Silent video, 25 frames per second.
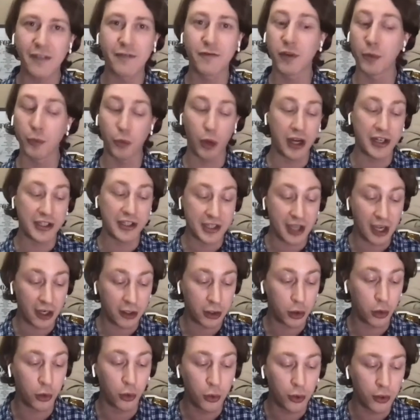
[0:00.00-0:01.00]
from what is a
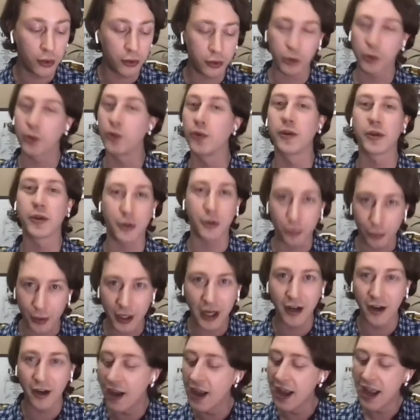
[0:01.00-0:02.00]
cool
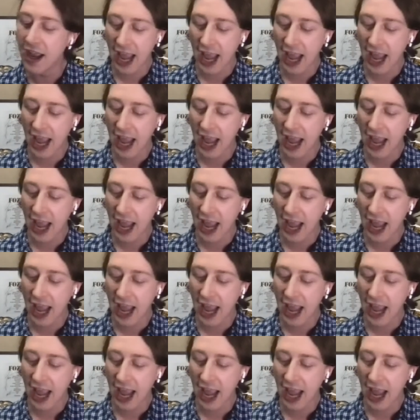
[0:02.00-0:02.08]
career,